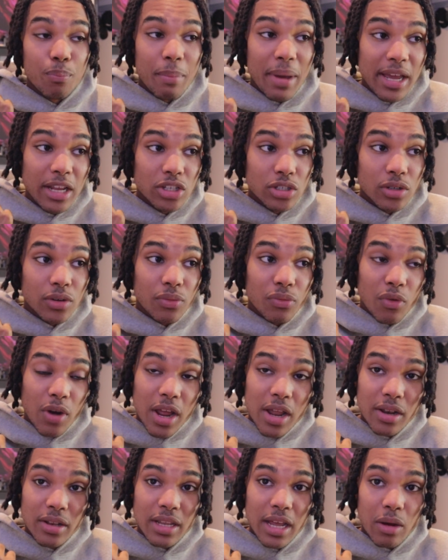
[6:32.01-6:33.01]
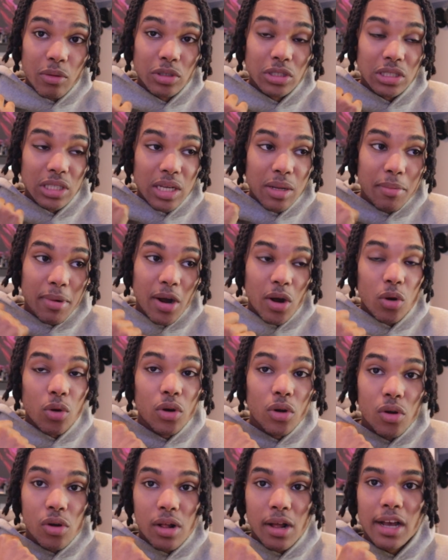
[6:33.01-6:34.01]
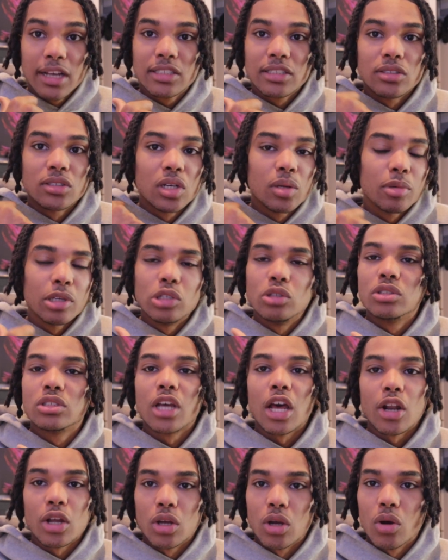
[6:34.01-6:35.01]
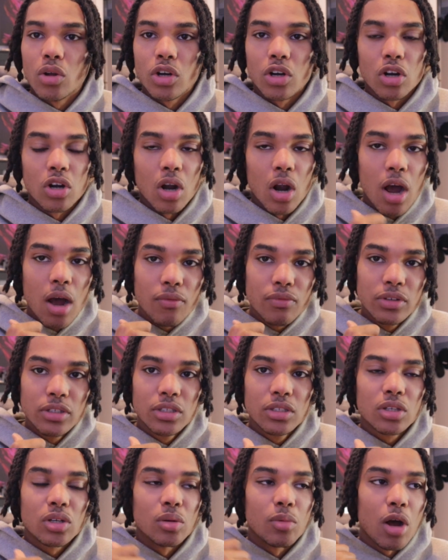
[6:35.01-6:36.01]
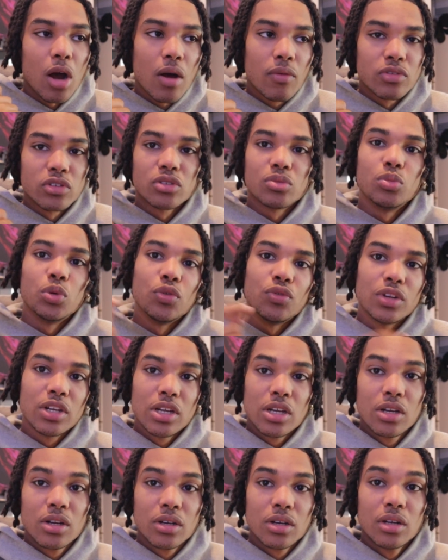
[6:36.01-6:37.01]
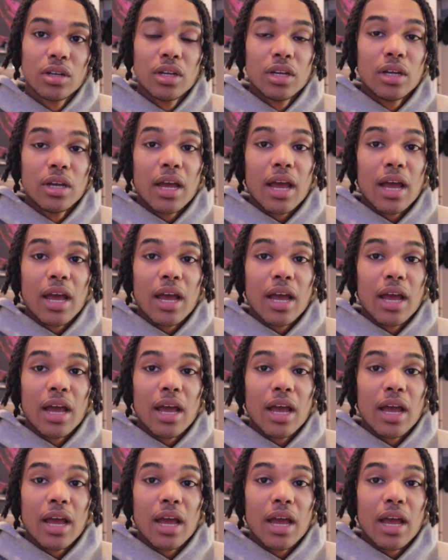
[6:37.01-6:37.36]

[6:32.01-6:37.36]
major friend that was in my orgo class that told me you just got to go to her office. Her office moved here.